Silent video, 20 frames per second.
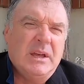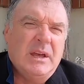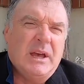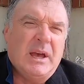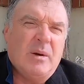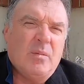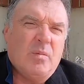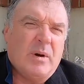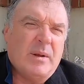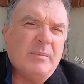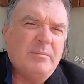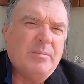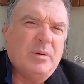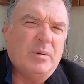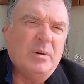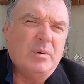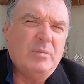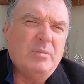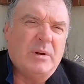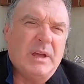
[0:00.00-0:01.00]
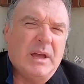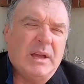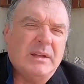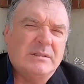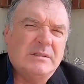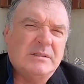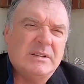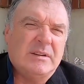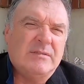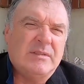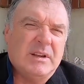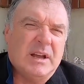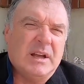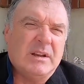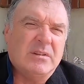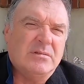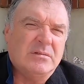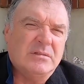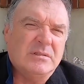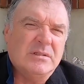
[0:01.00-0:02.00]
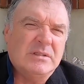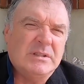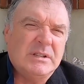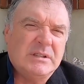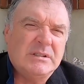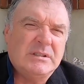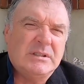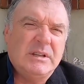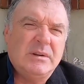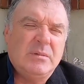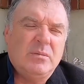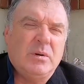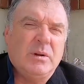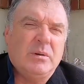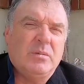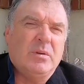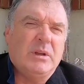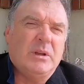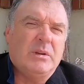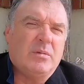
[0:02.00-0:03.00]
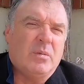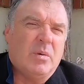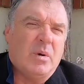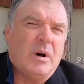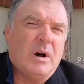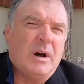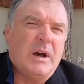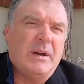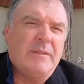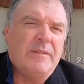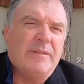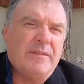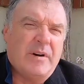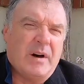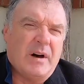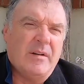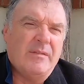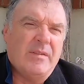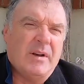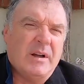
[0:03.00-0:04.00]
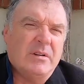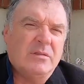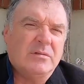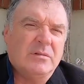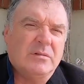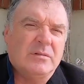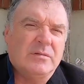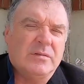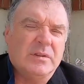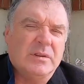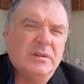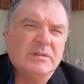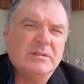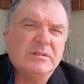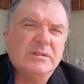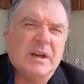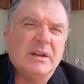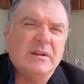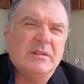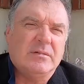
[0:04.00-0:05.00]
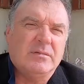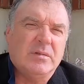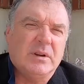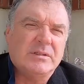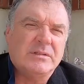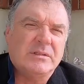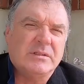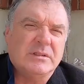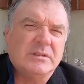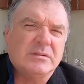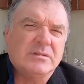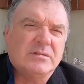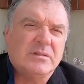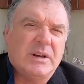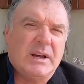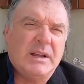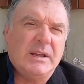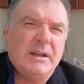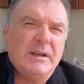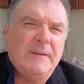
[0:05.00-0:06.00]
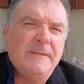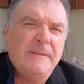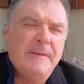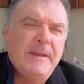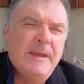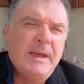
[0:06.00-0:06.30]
at one point we had 760, we require 500 for the state of Western Australia,